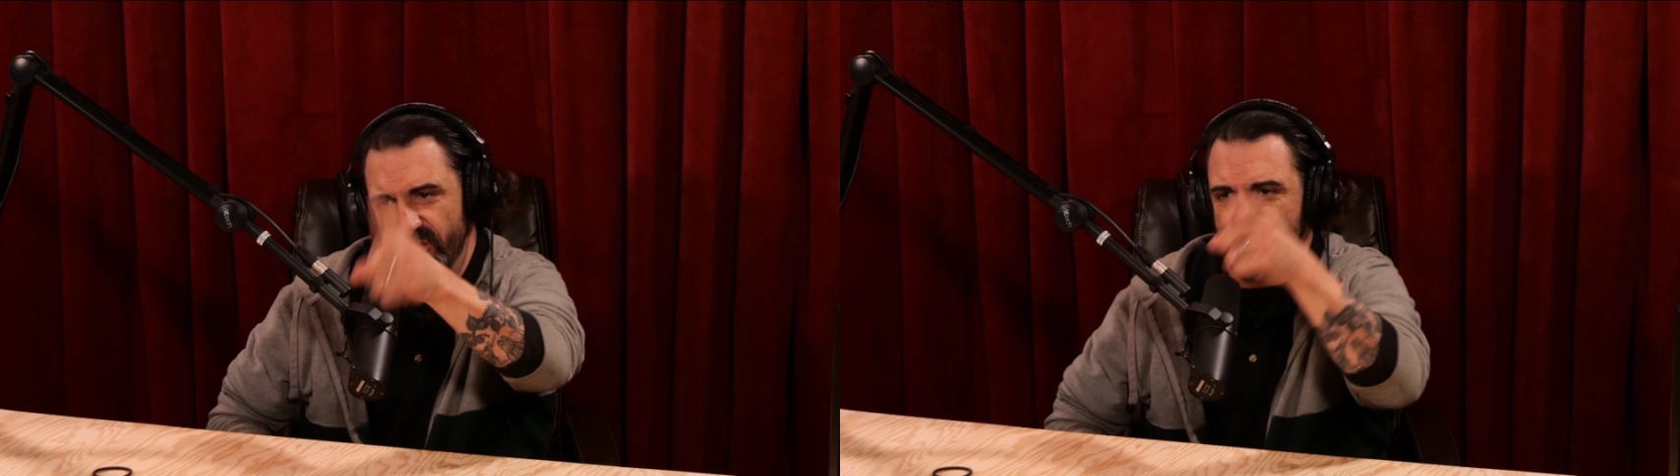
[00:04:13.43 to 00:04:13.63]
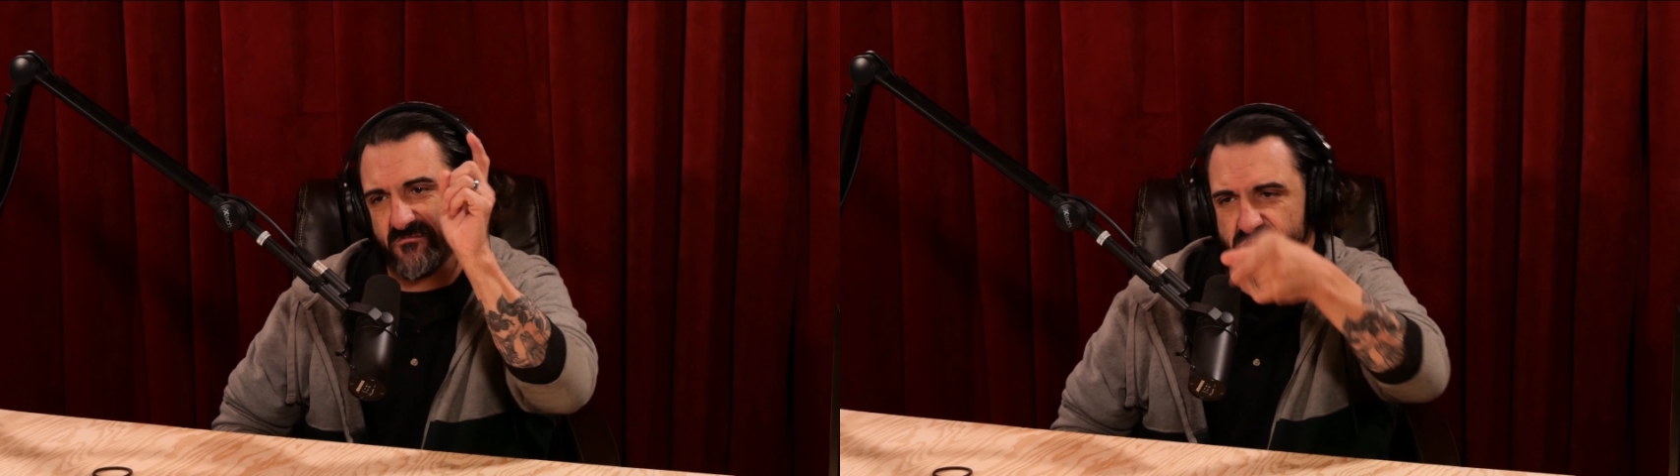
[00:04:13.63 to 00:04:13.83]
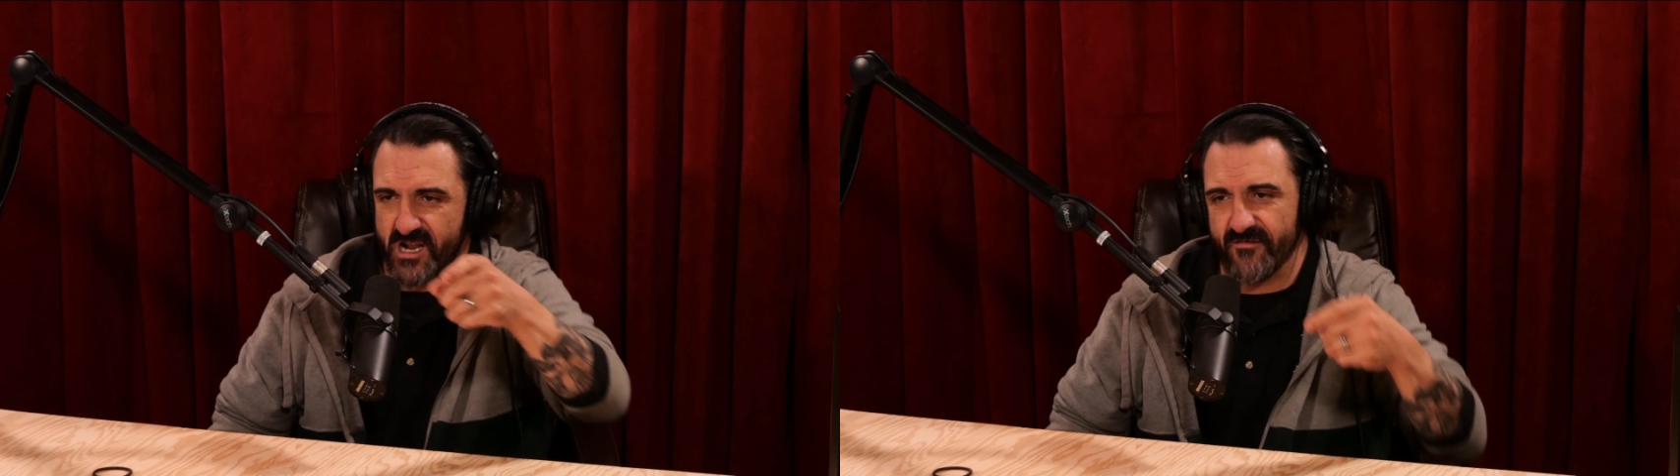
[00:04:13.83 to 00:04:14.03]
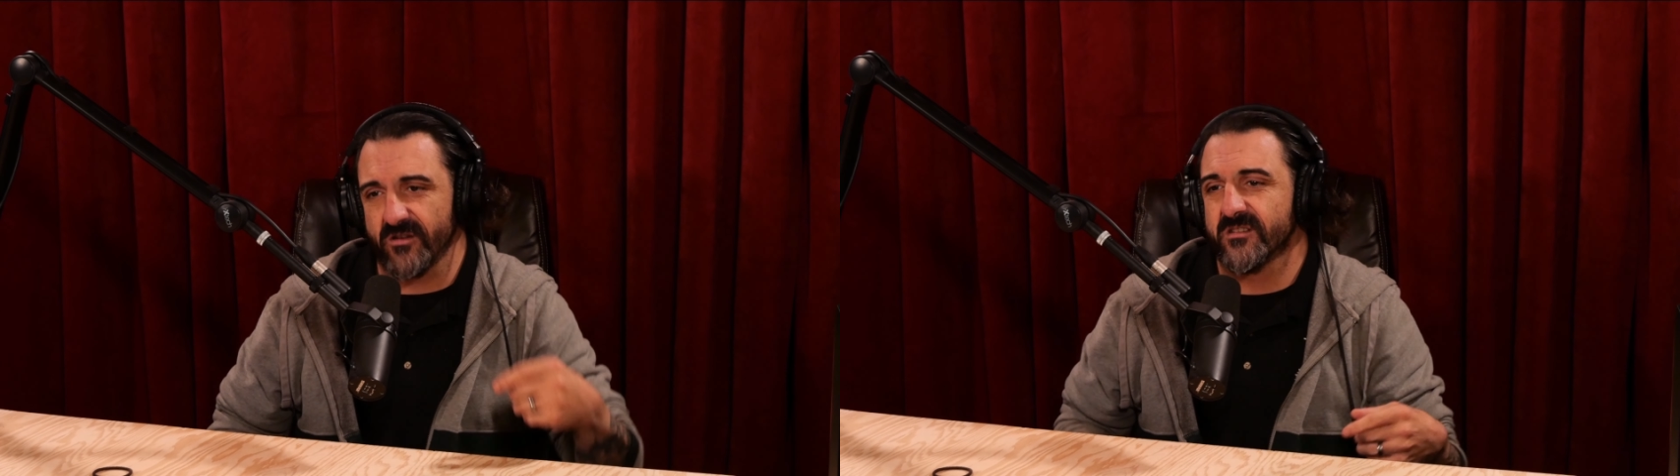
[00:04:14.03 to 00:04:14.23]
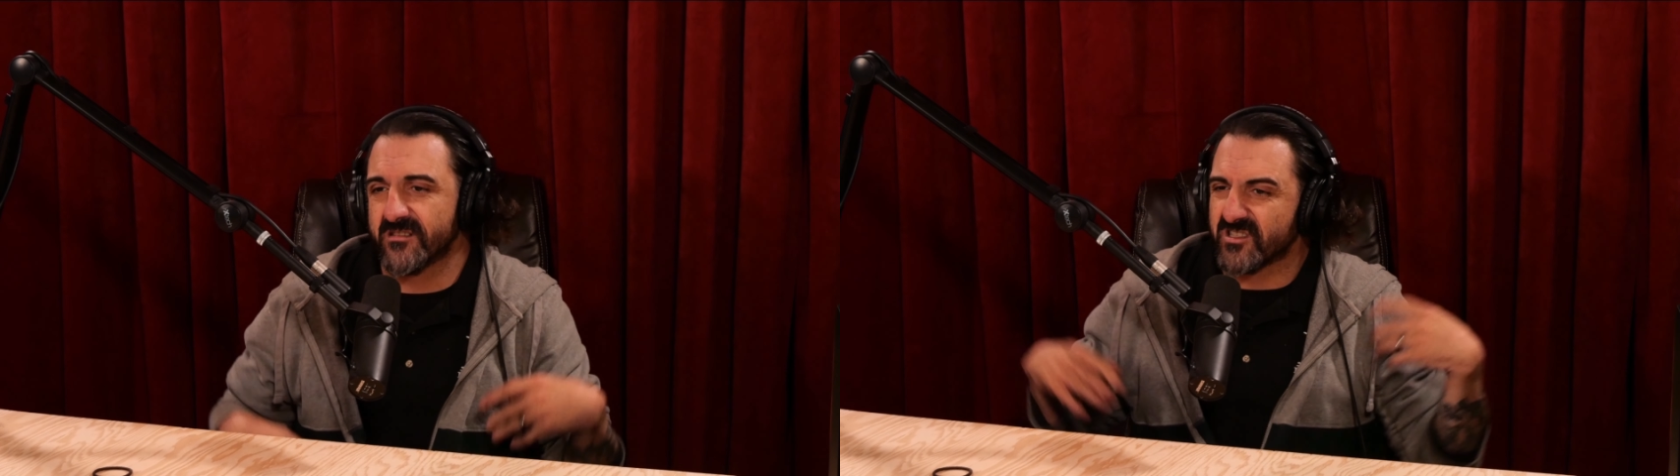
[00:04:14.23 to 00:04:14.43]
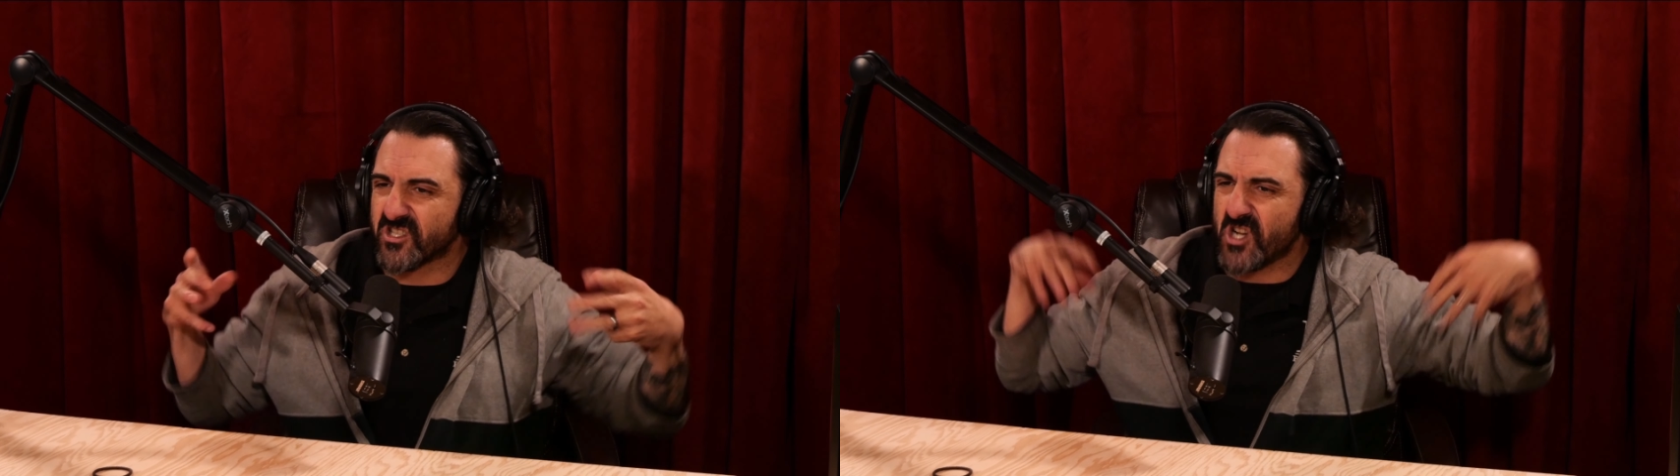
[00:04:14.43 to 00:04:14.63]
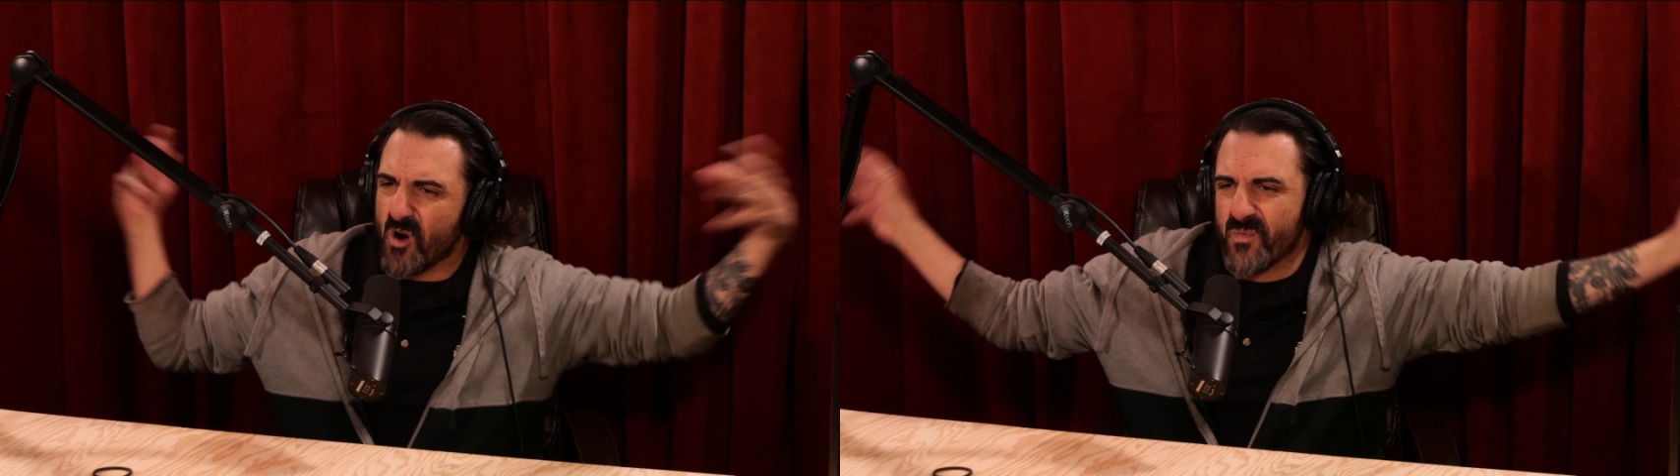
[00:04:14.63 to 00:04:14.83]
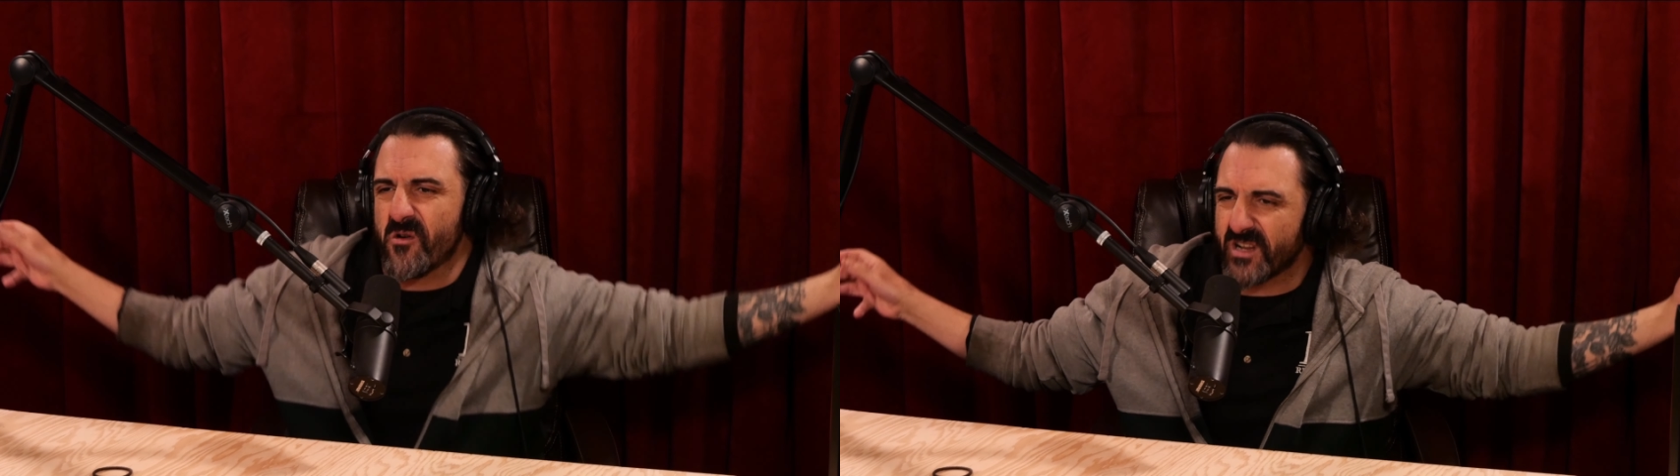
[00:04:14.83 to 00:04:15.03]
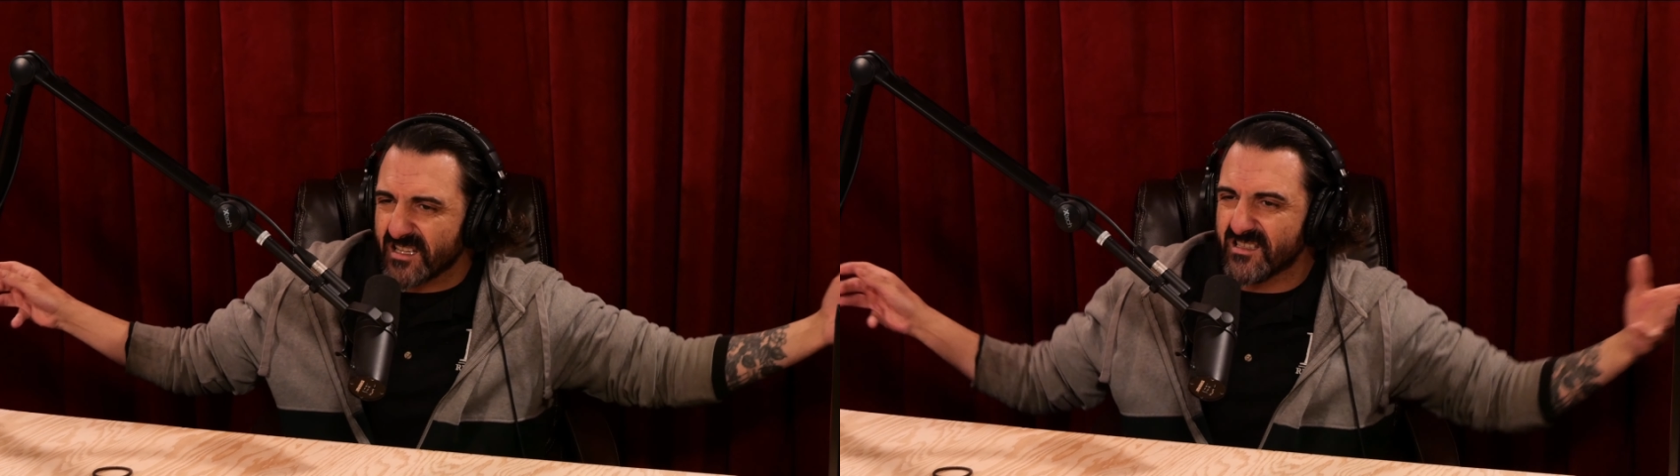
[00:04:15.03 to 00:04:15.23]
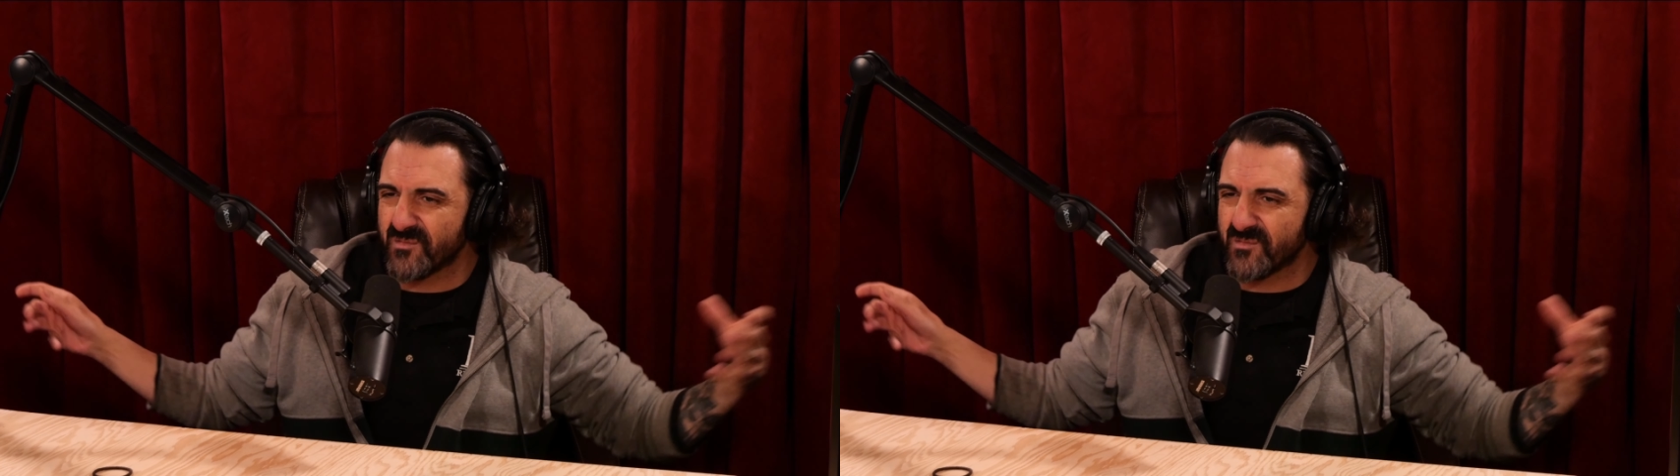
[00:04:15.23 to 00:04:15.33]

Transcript: You're whatever. He's showboating.